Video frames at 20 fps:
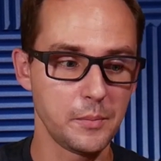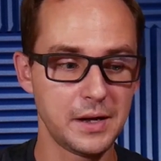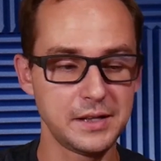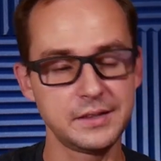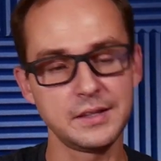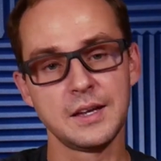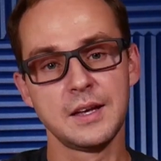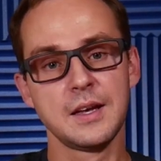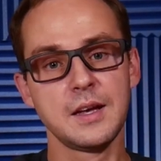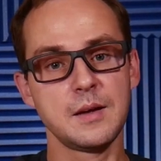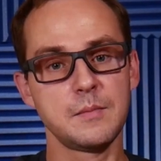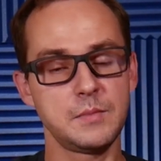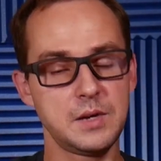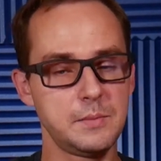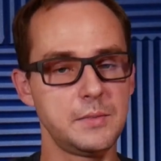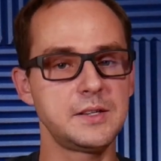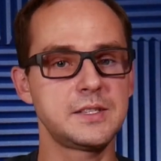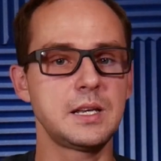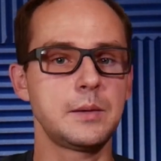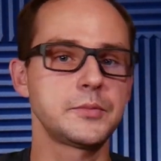But
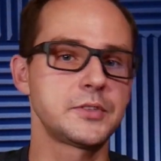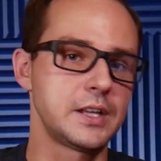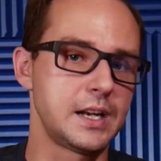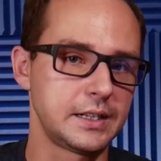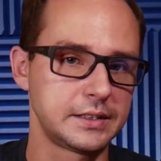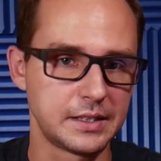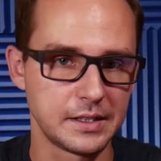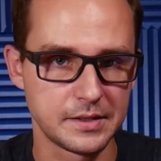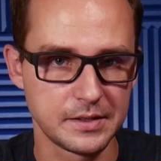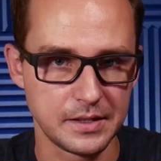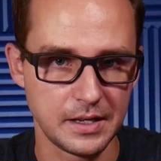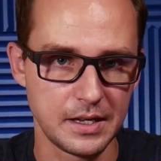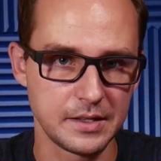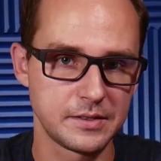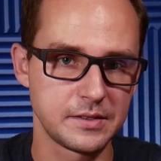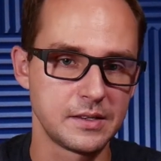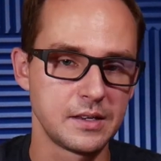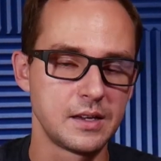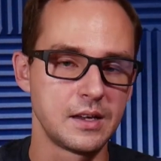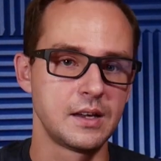maybe some selected
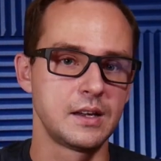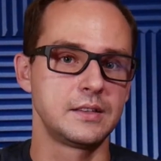sets